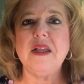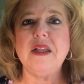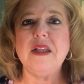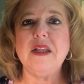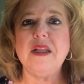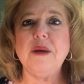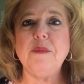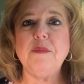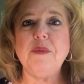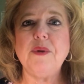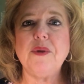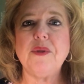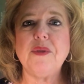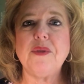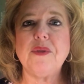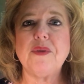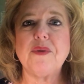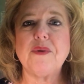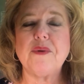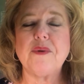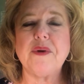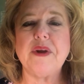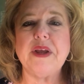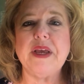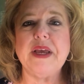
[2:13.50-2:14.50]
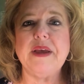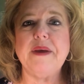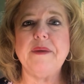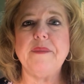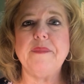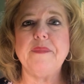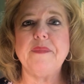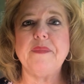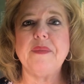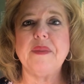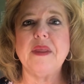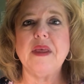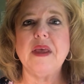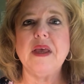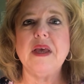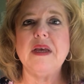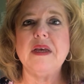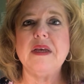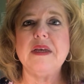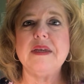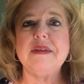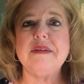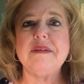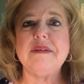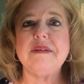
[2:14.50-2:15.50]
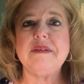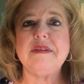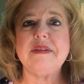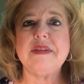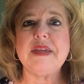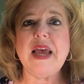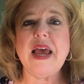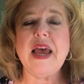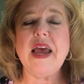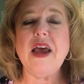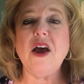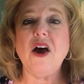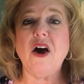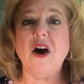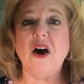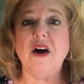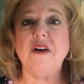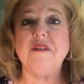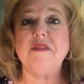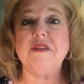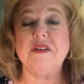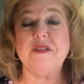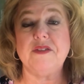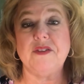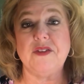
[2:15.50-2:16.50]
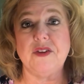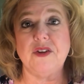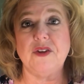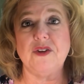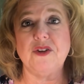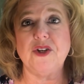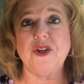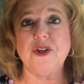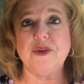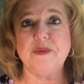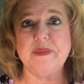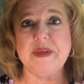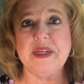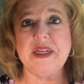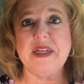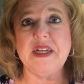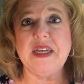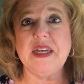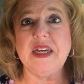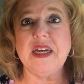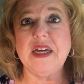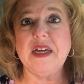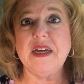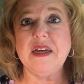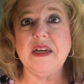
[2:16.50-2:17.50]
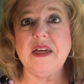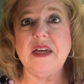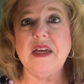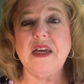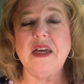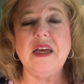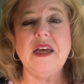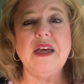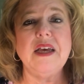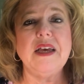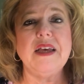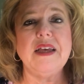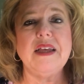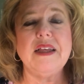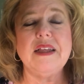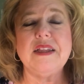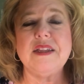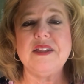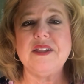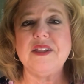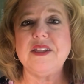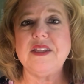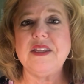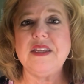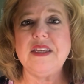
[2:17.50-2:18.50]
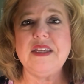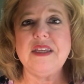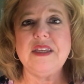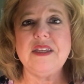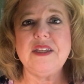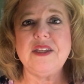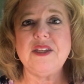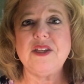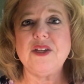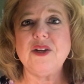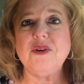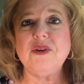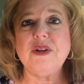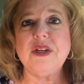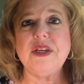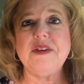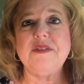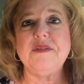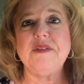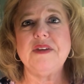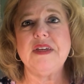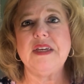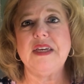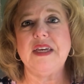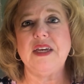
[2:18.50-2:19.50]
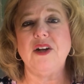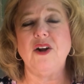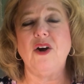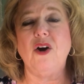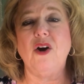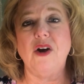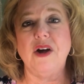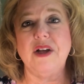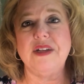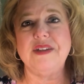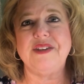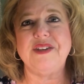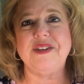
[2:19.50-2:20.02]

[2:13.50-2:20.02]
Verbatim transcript: Number three, Stay off of social media. Don't even get on